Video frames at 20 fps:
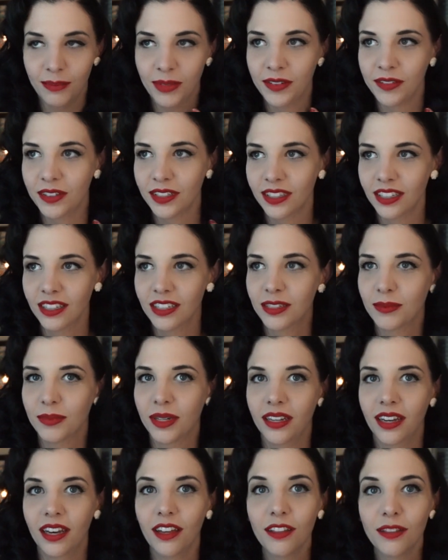Ever since my
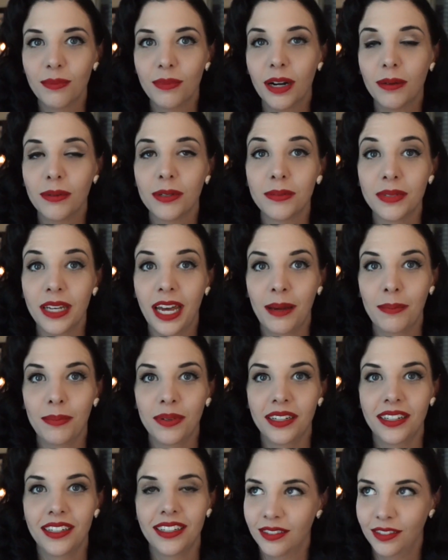health problems
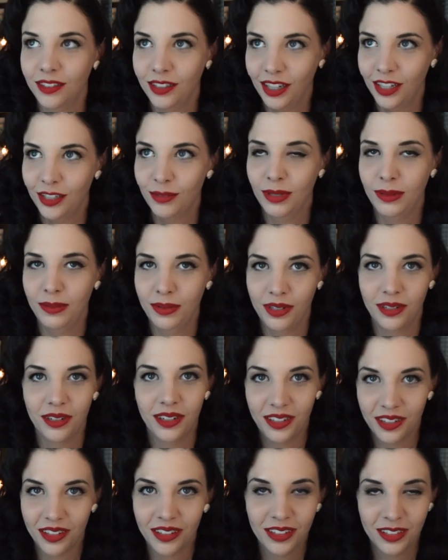happened, you guys maybe
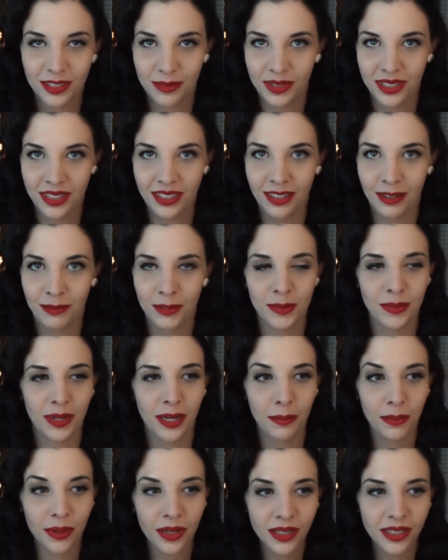already heard this a million times, but I
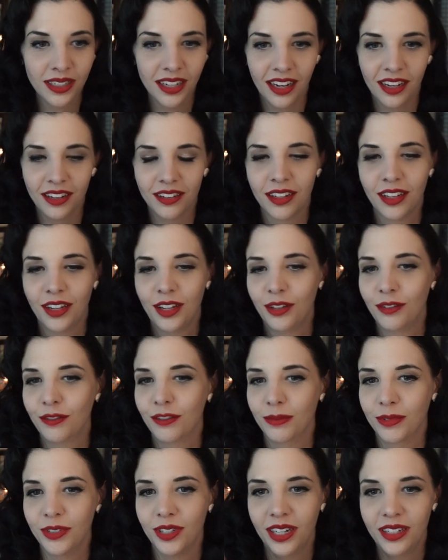burned out
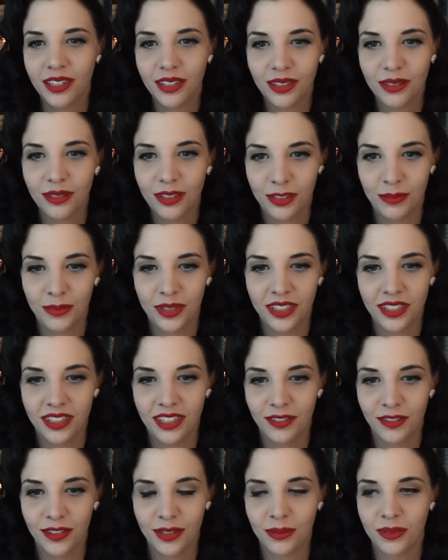from trying to do too much
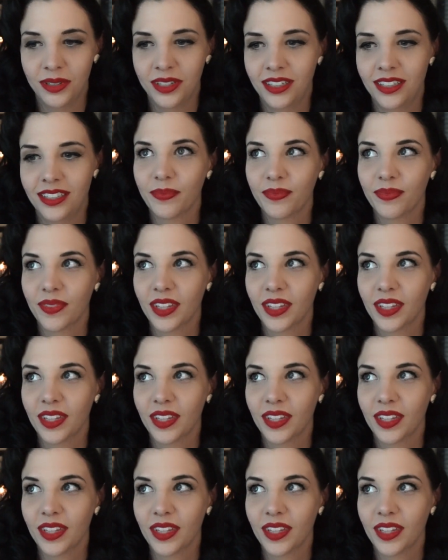stuff at once.